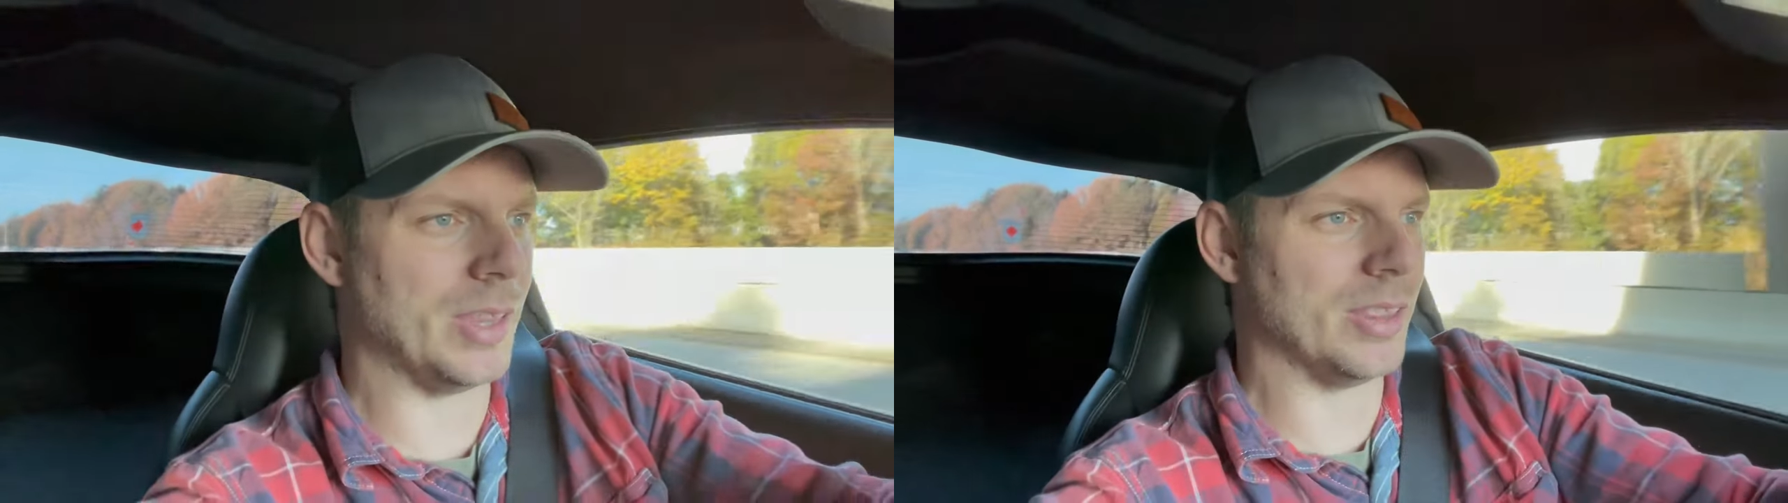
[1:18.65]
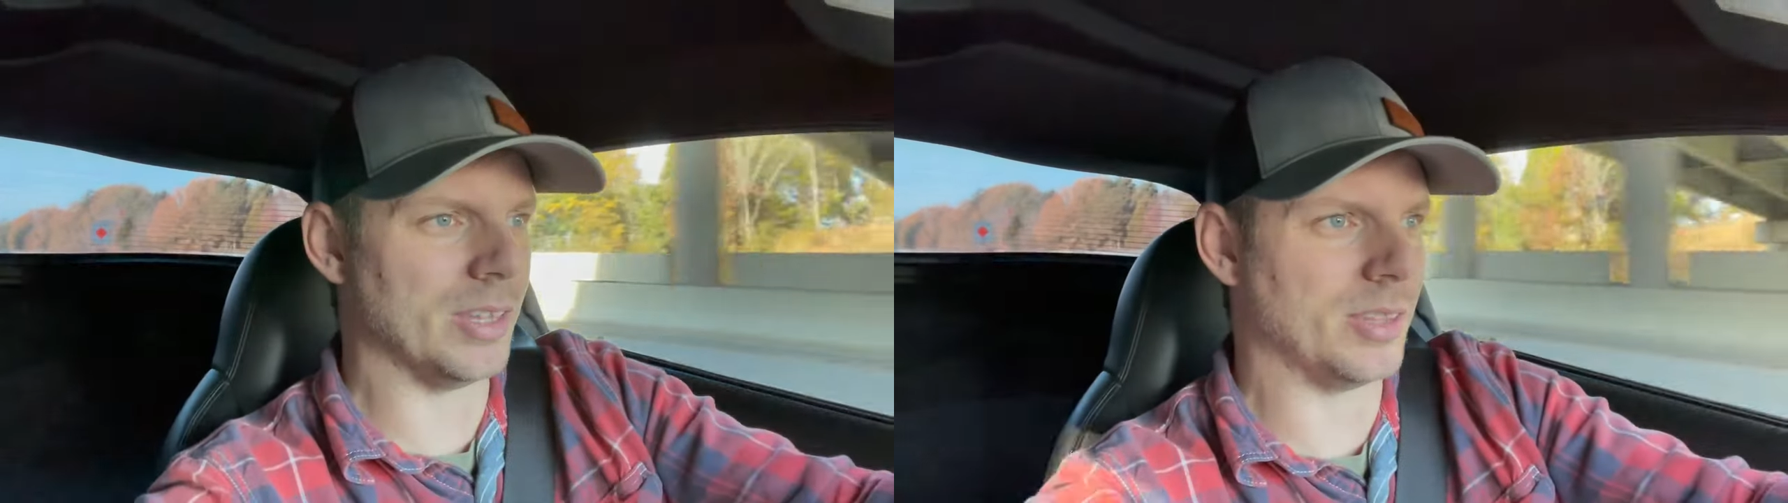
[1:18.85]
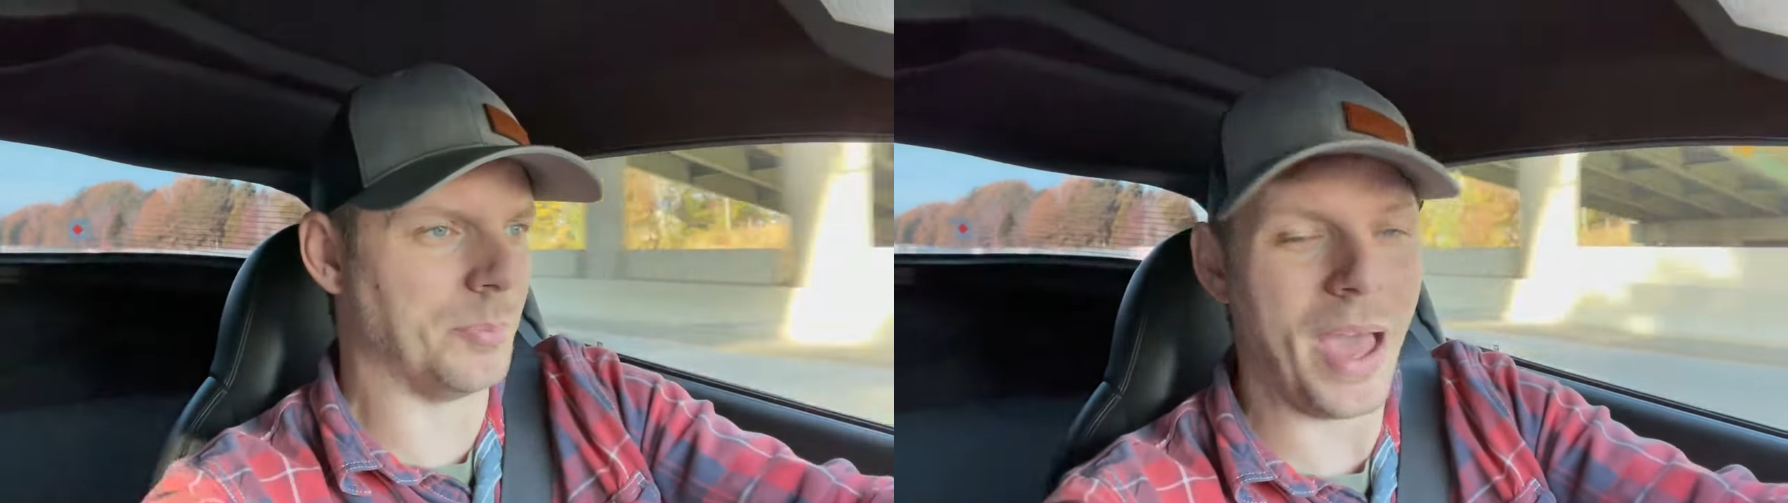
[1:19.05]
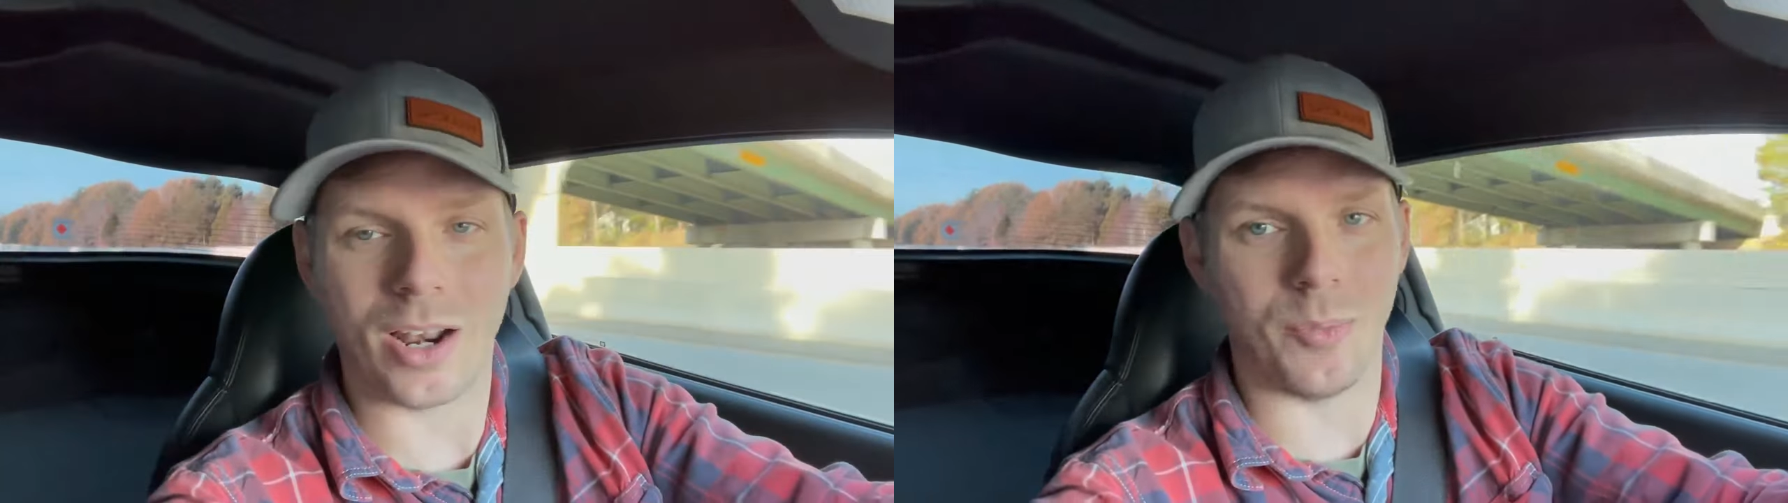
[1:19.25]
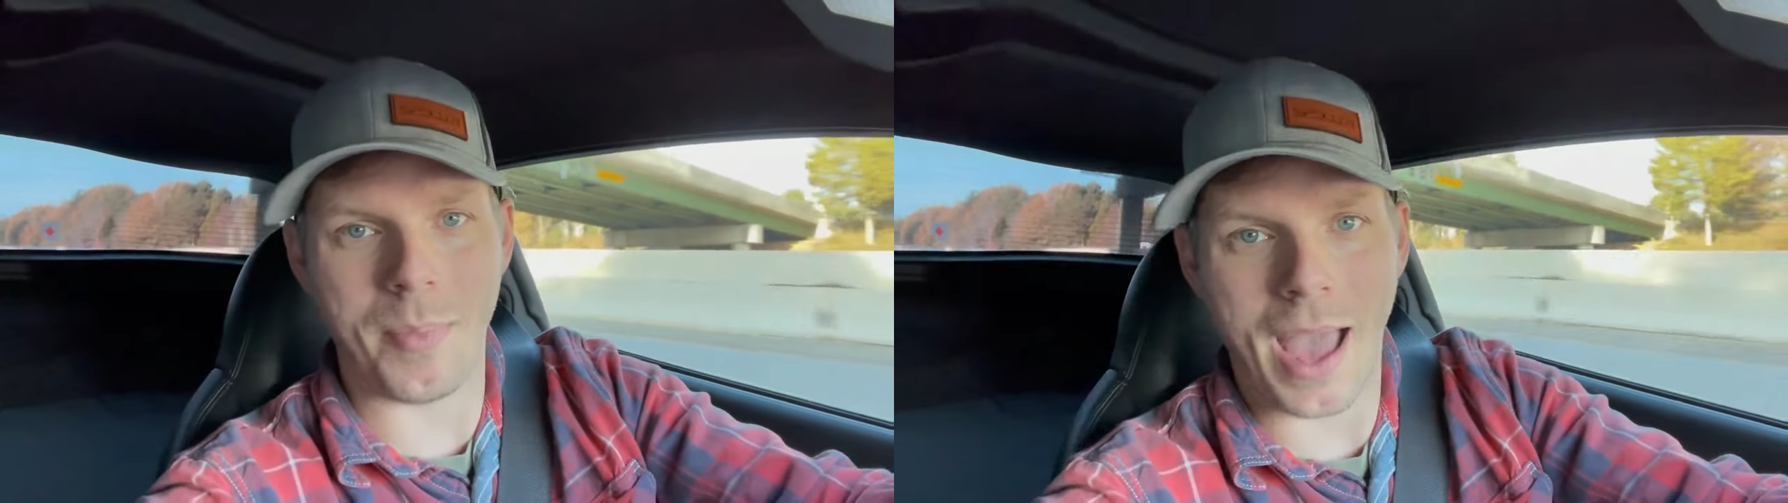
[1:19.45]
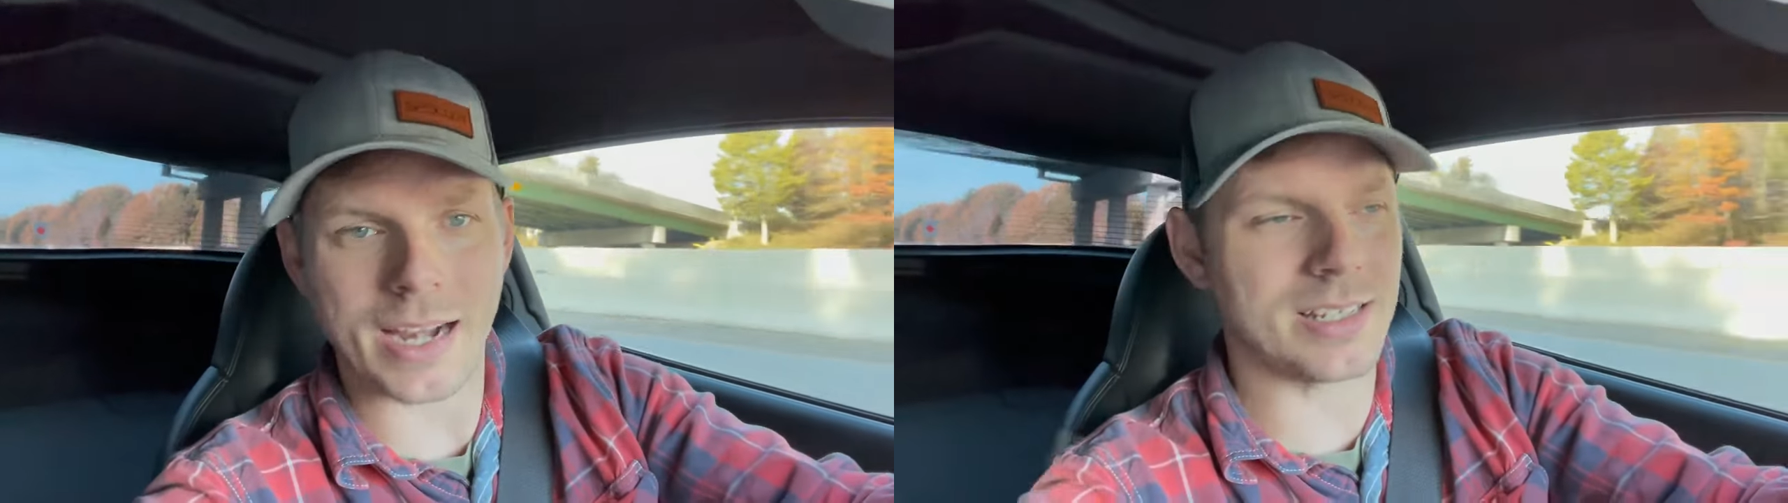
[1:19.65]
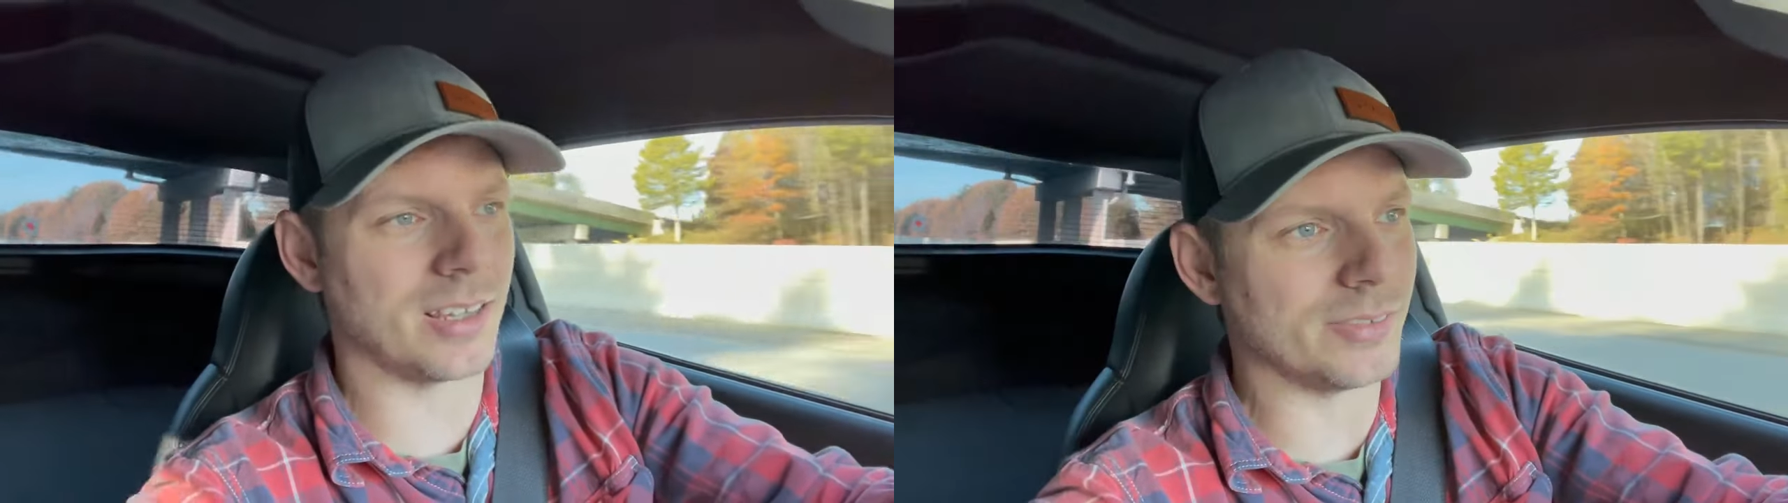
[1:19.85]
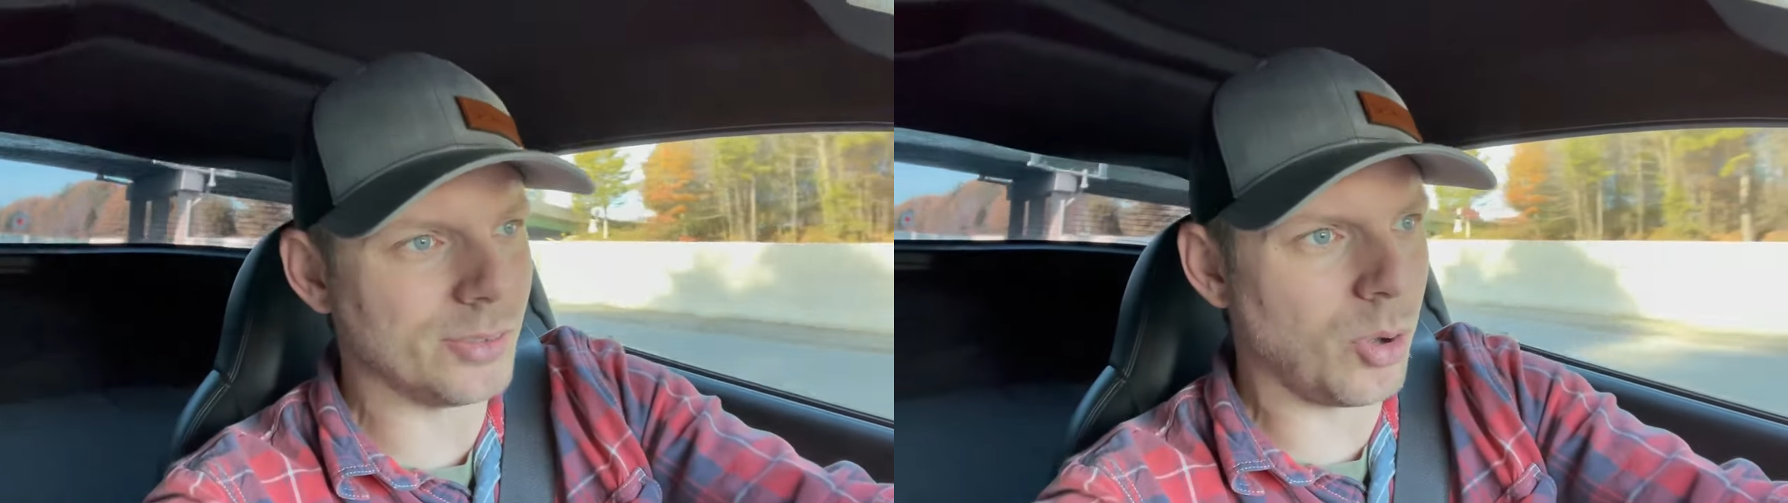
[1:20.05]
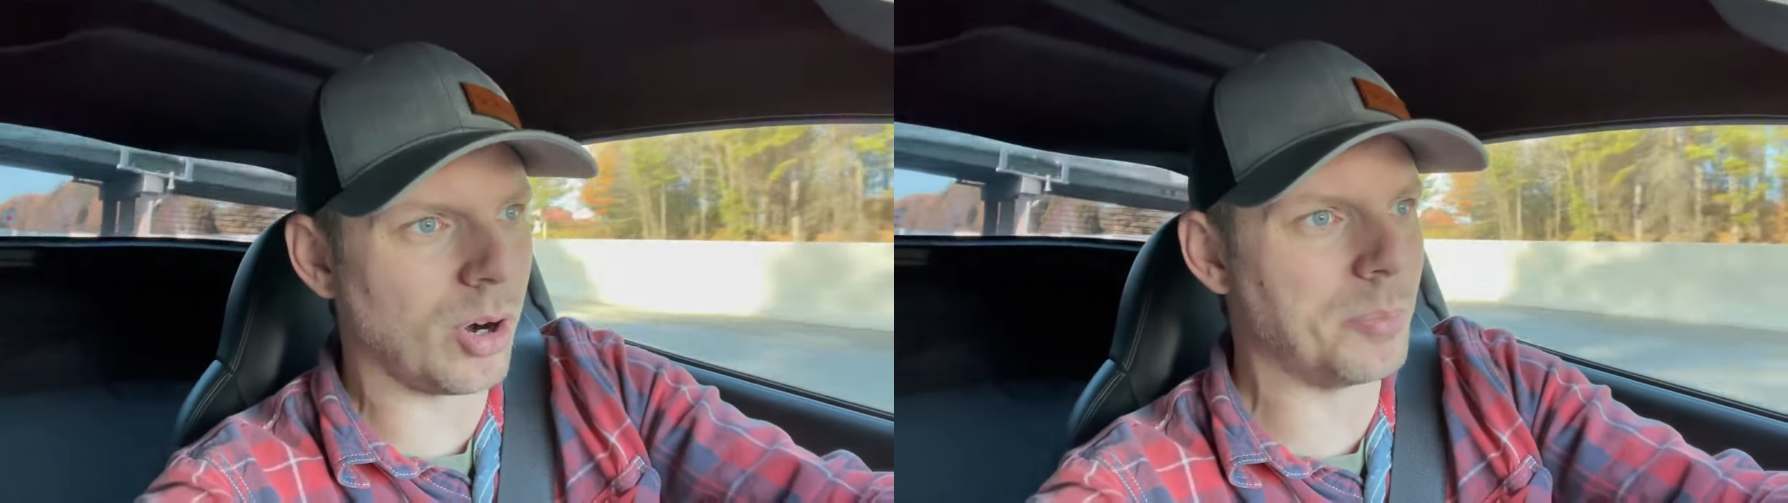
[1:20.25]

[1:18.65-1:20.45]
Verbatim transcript: the, the pedal matted to the floor,